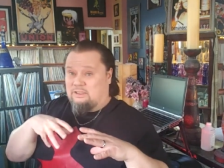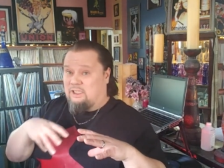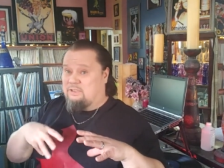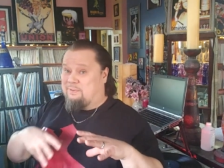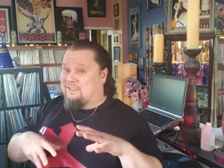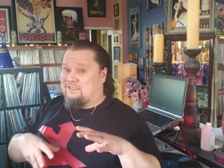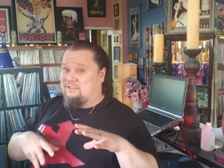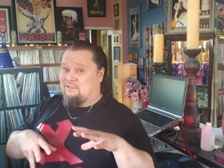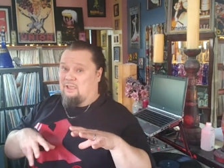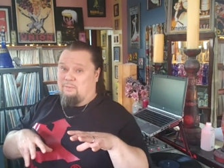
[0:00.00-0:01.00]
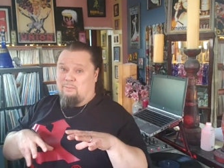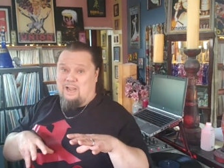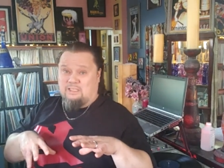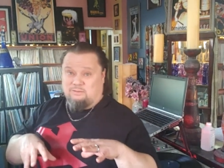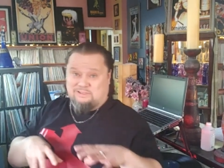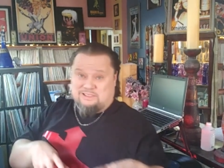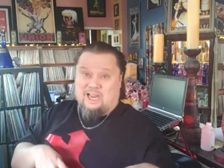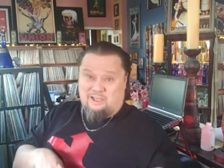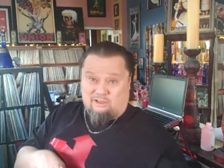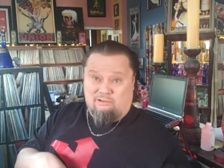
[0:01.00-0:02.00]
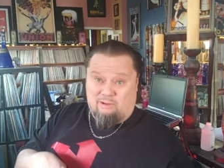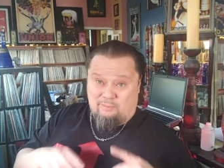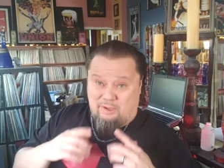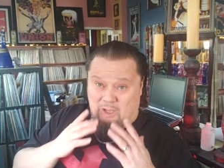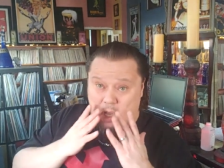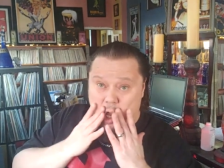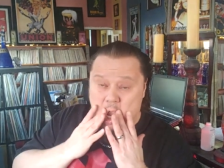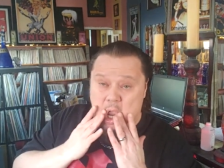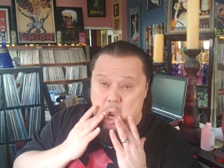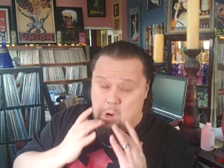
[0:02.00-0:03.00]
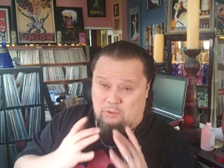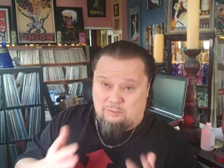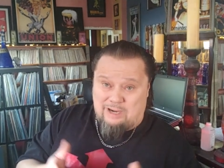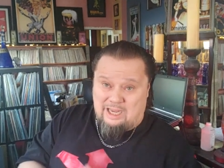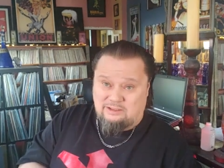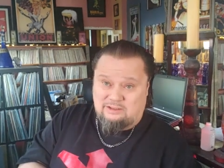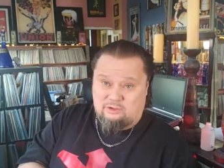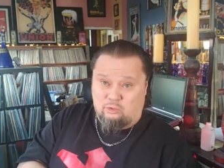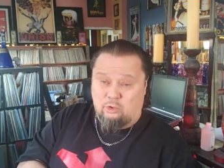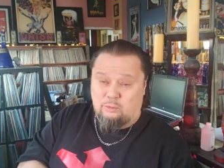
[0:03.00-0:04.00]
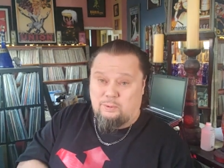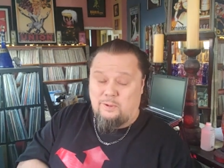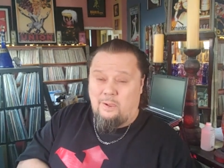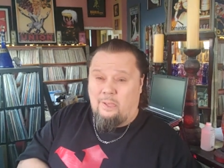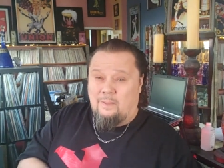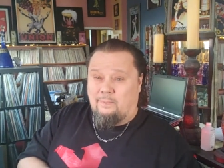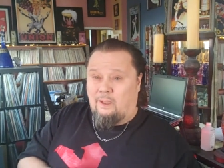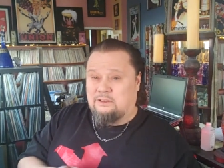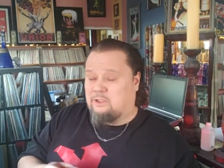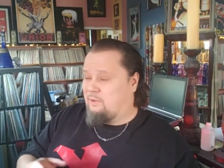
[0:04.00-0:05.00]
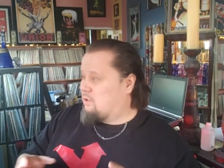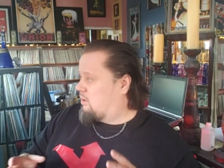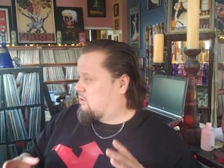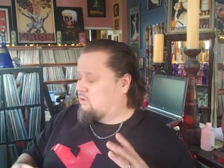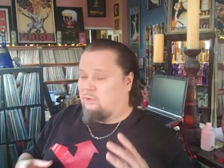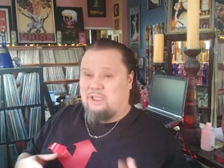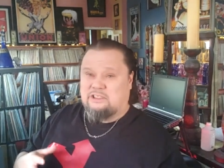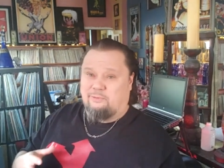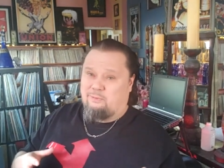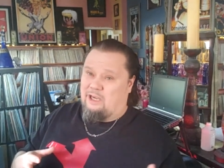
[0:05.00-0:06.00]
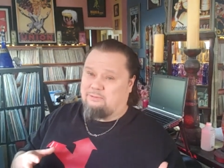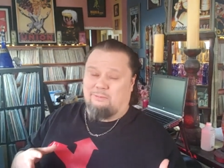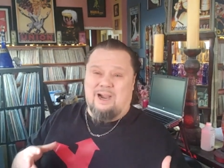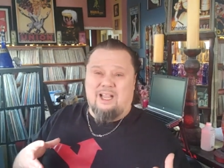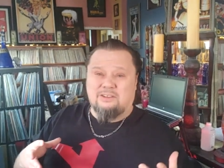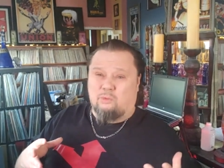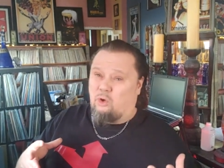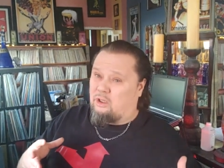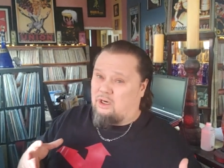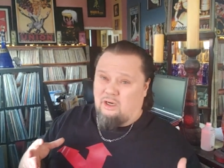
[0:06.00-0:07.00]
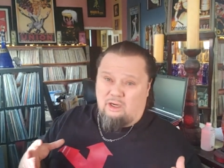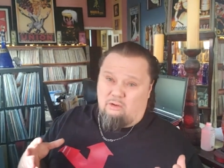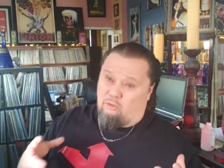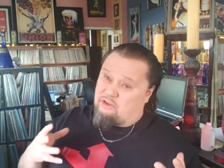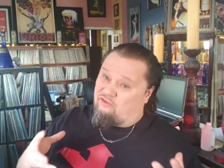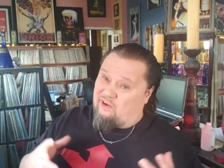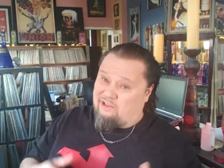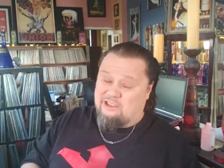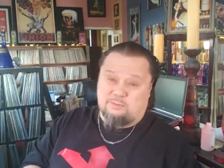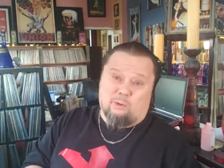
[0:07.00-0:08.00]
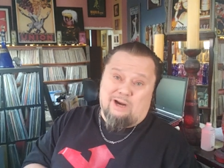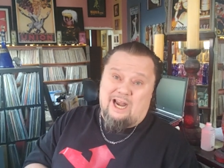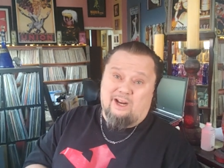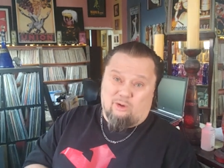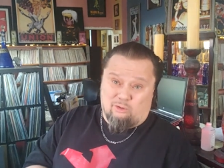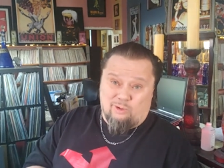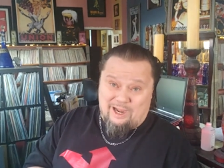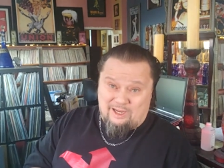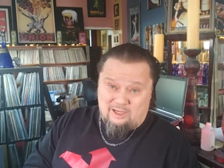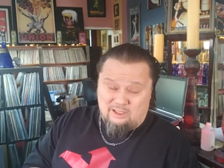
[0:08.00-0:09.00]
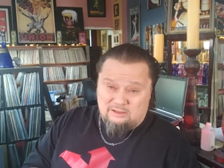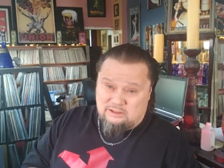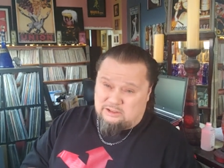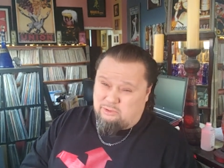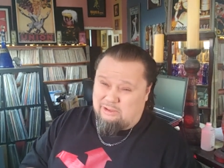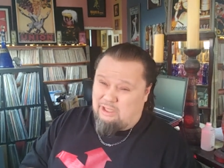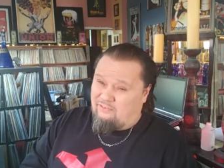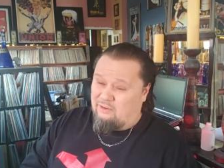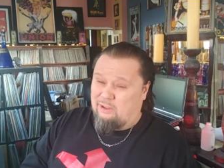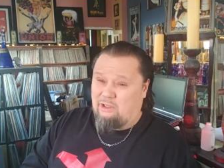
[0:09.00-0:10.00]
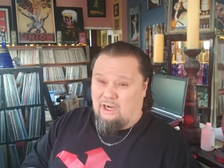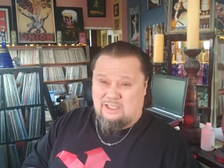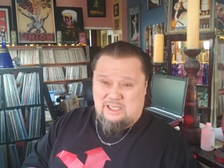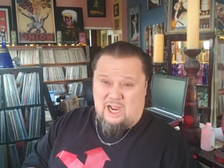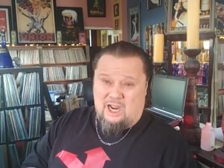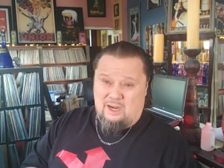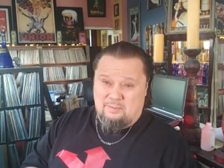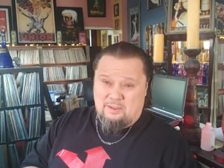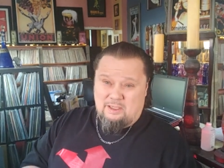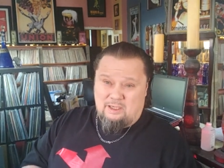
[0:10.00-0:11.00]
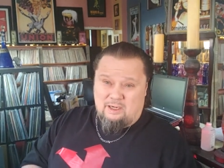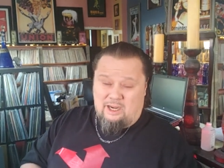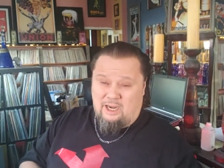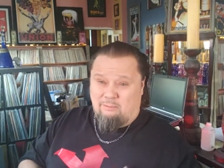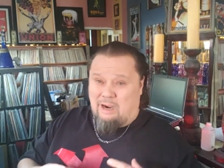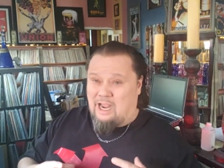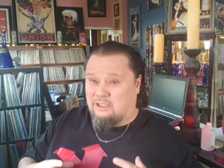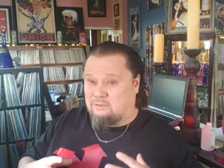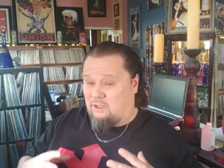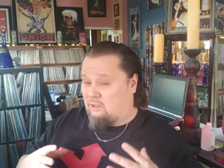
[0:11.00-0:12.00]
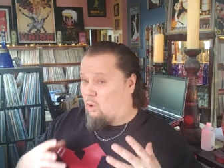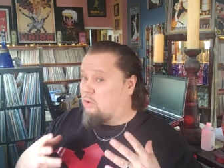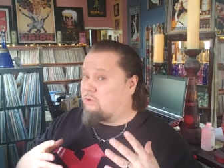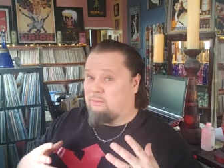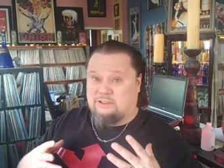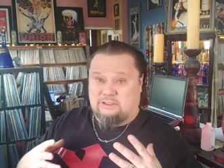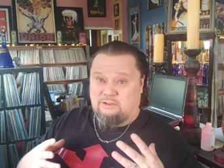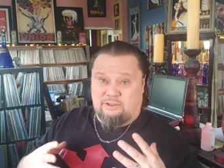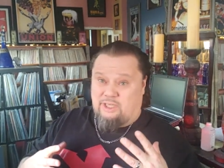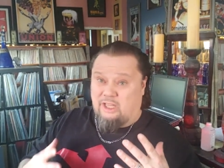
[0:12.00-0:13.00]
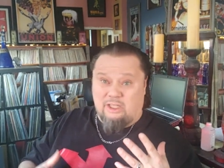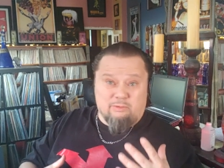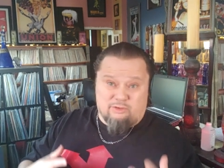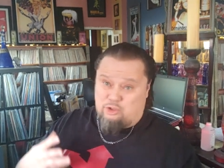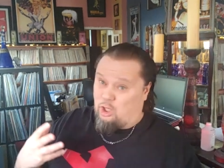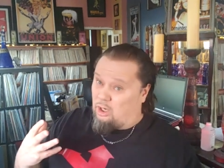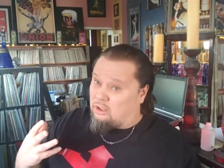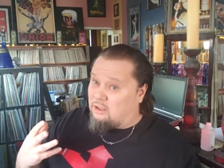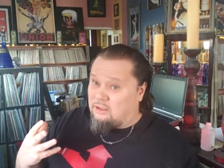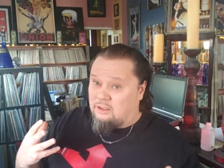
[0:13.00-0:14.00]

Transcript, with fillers: He's been him and Miles have been signed to Columbia with the Miles group, and so he's also doing that stuff with Miles. But Miles' work was fairly sporadic already, so it left him a lot of time. And Miles uh, Coltrane was dealing with junk.